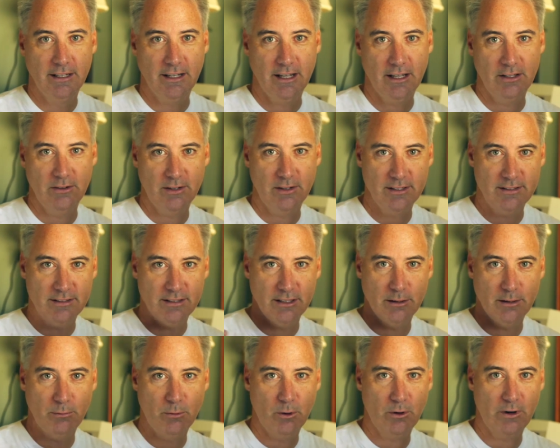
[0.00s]
and you can see
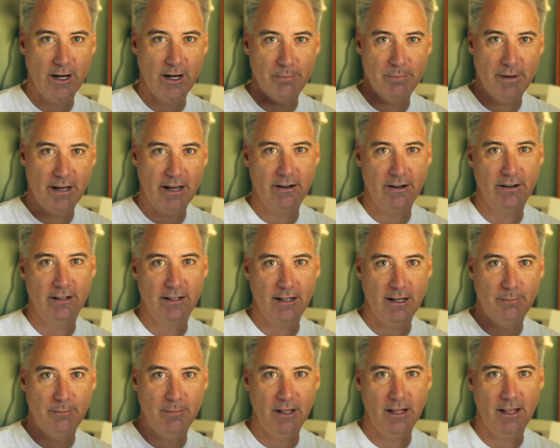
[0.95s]
the moire pattern
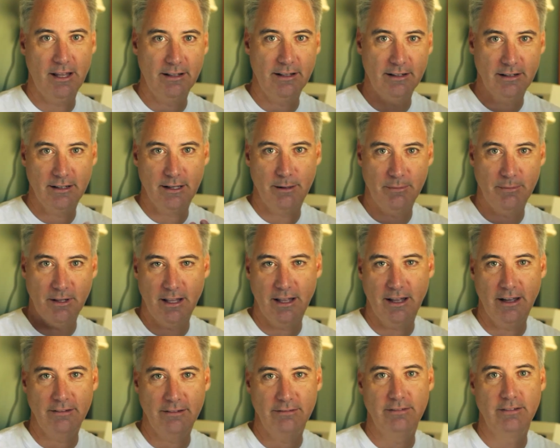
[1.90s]
come, al come
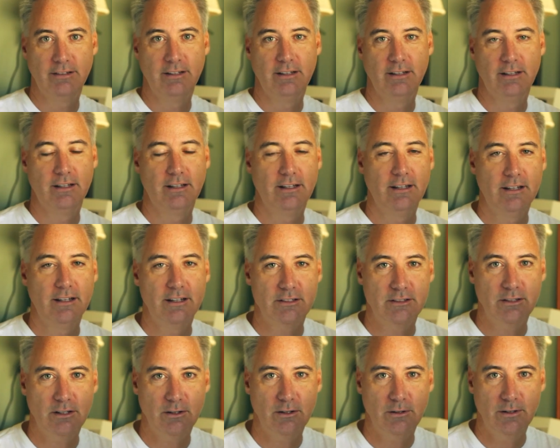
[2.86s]
alive.
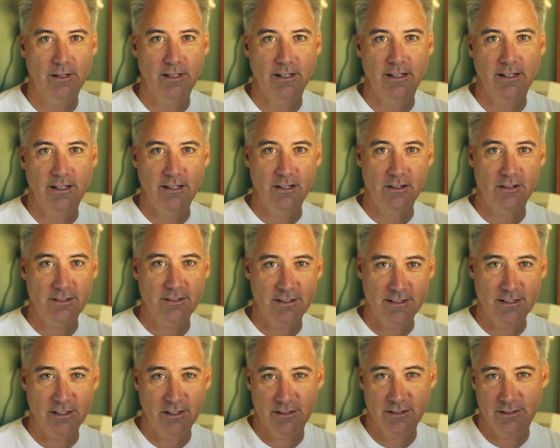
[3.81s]
So here's a
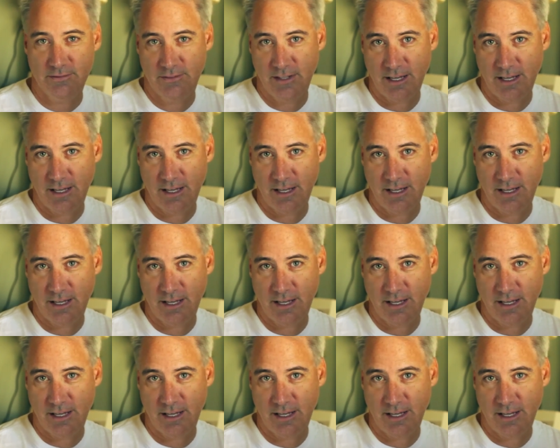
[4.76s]
series of